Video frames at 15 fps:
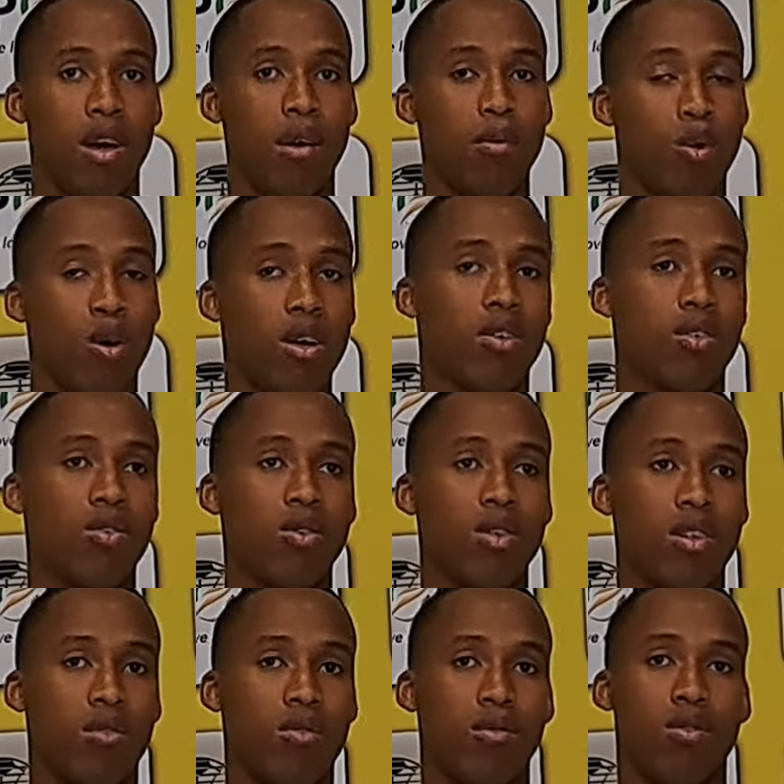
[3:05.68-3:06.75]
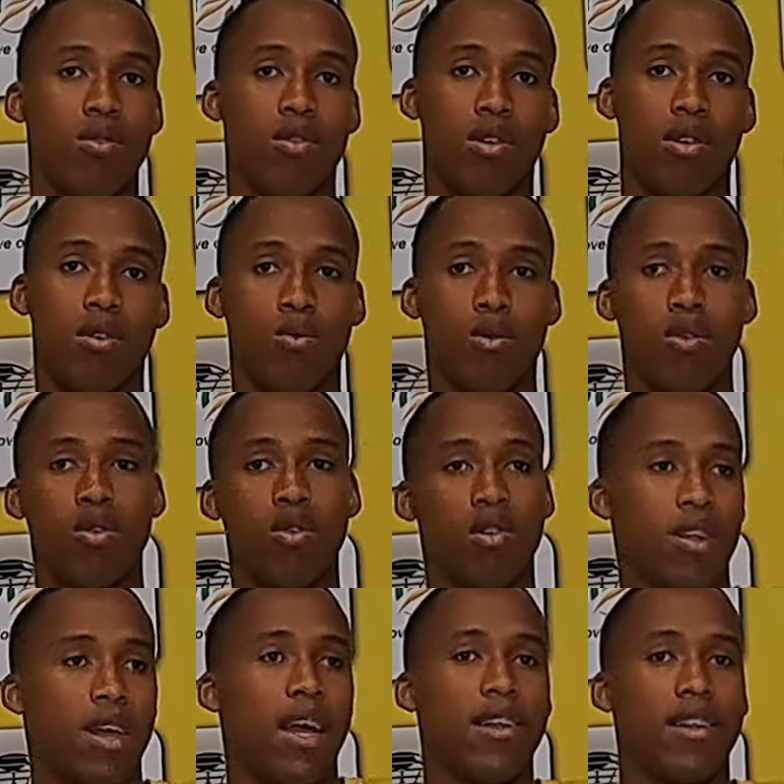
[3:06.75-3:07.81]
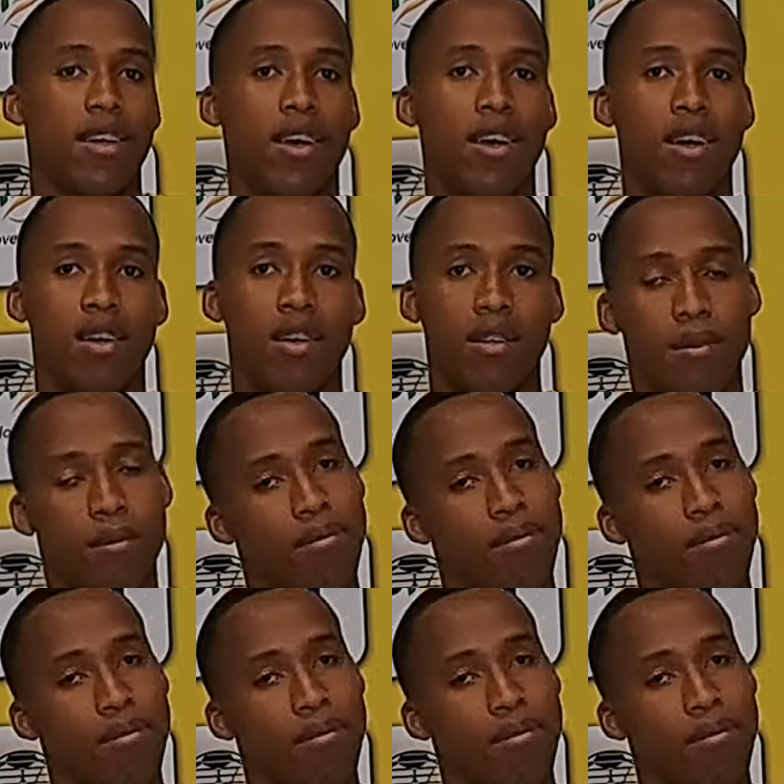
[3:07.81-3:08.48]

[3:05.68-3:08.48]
I'm quite sure that it will not end here.